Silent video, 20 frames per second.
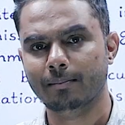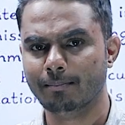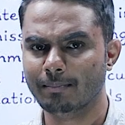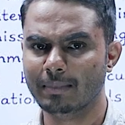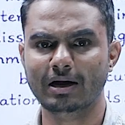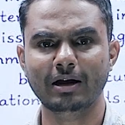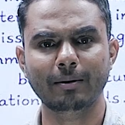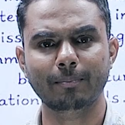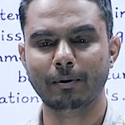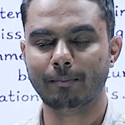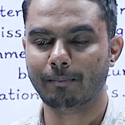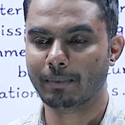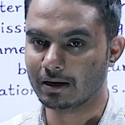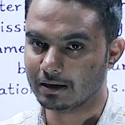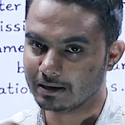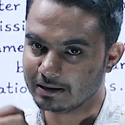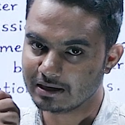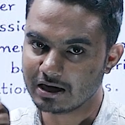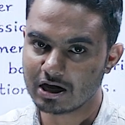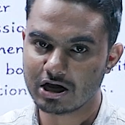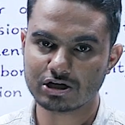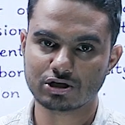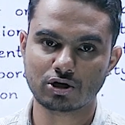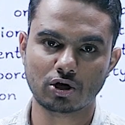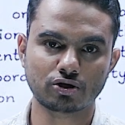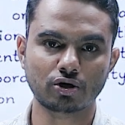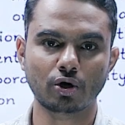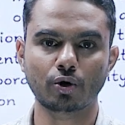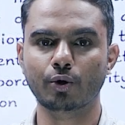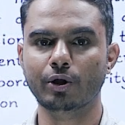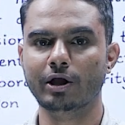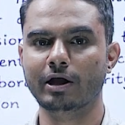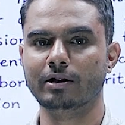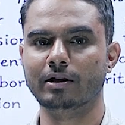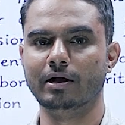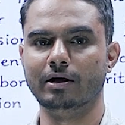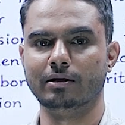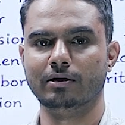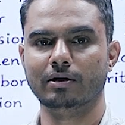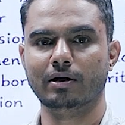Many people. India is also doing
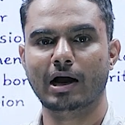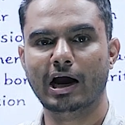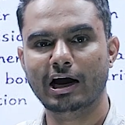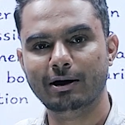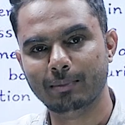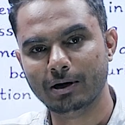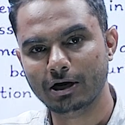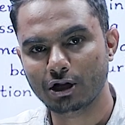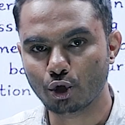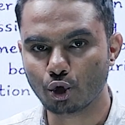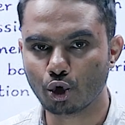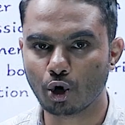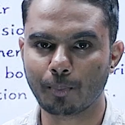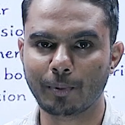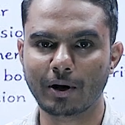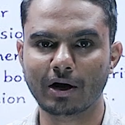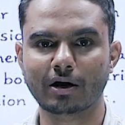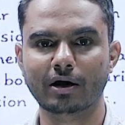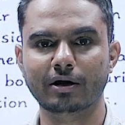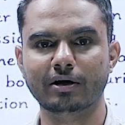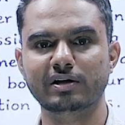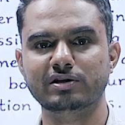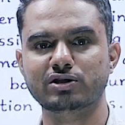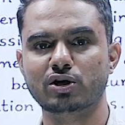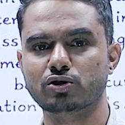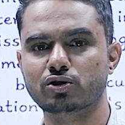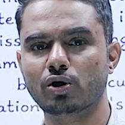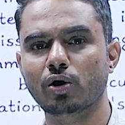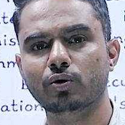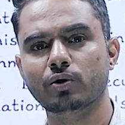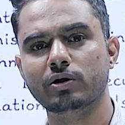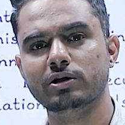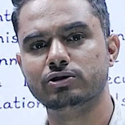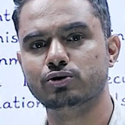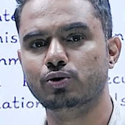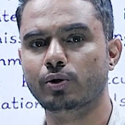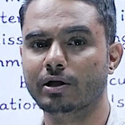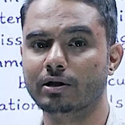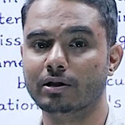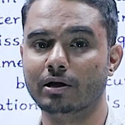that, and many European countries also
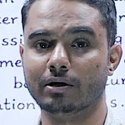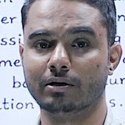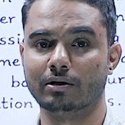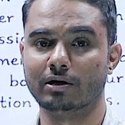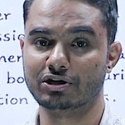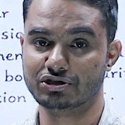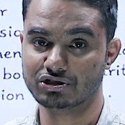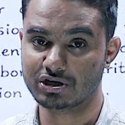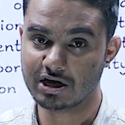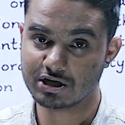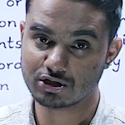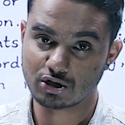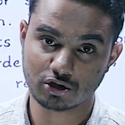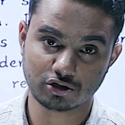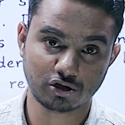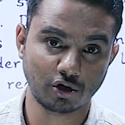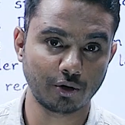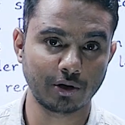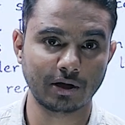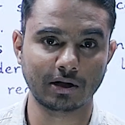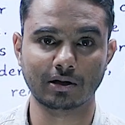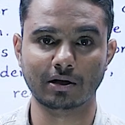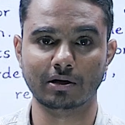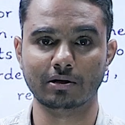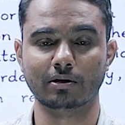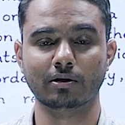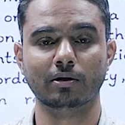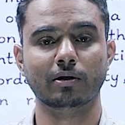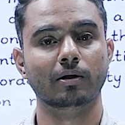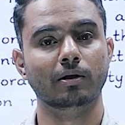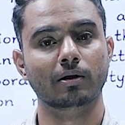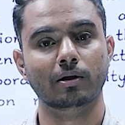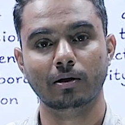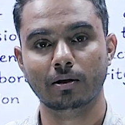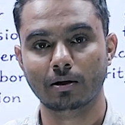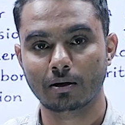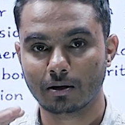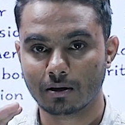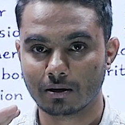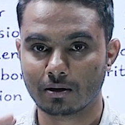is doing that. Russia is also doing that.
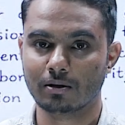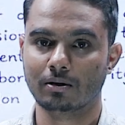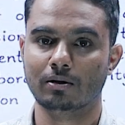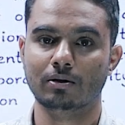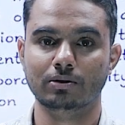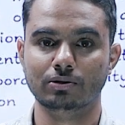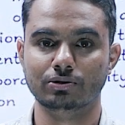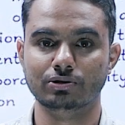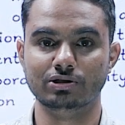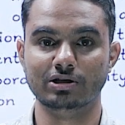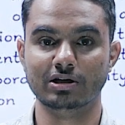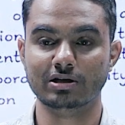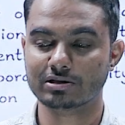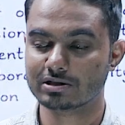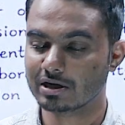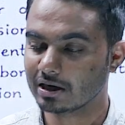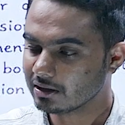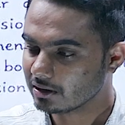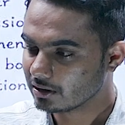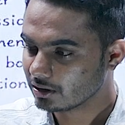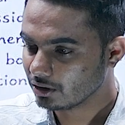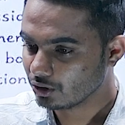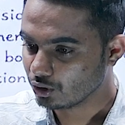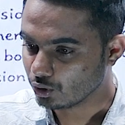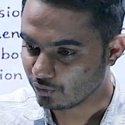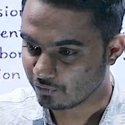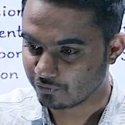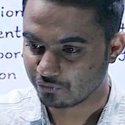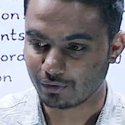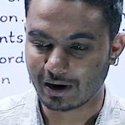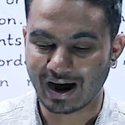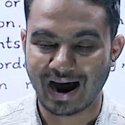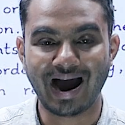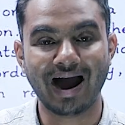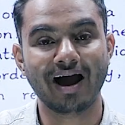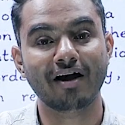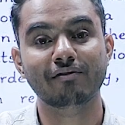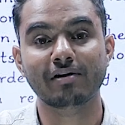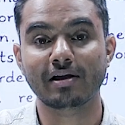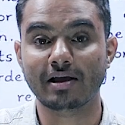Just that if you
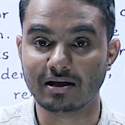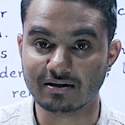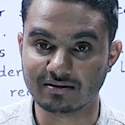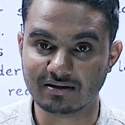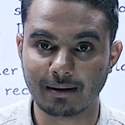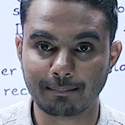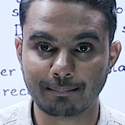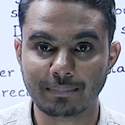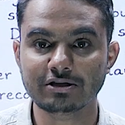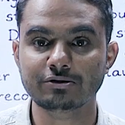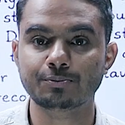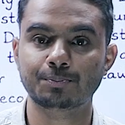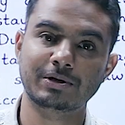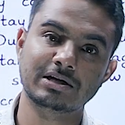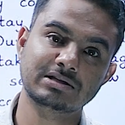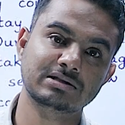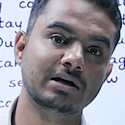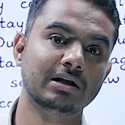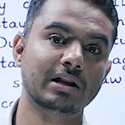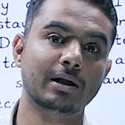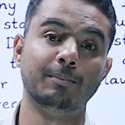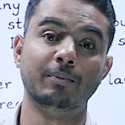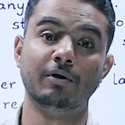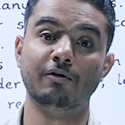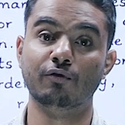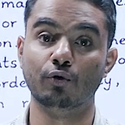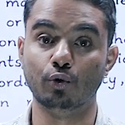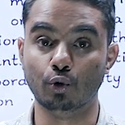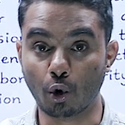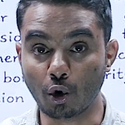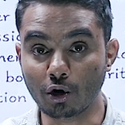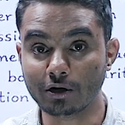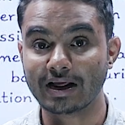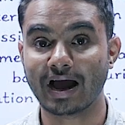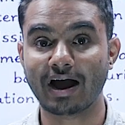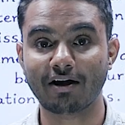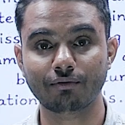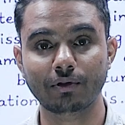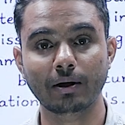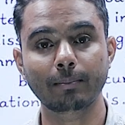have examples, present them. If you don't
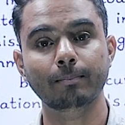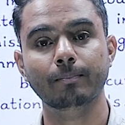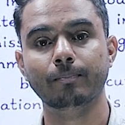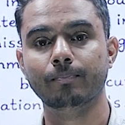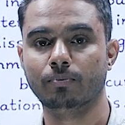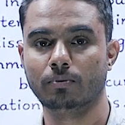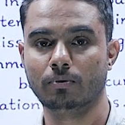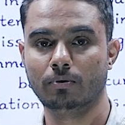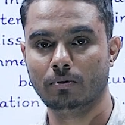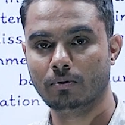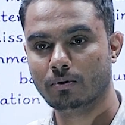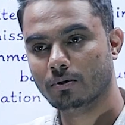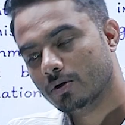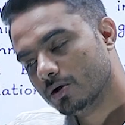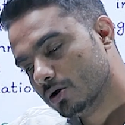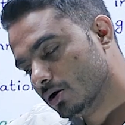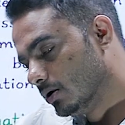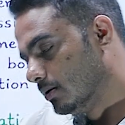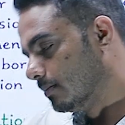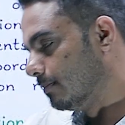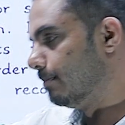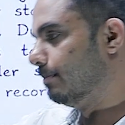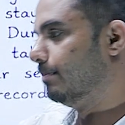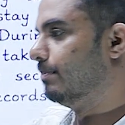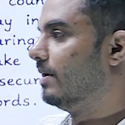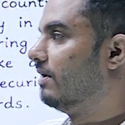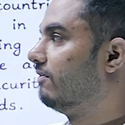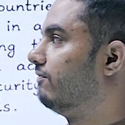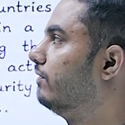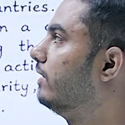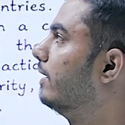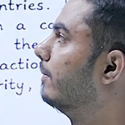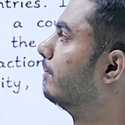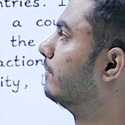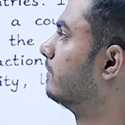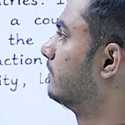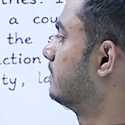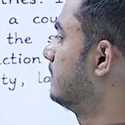have them, bluff them.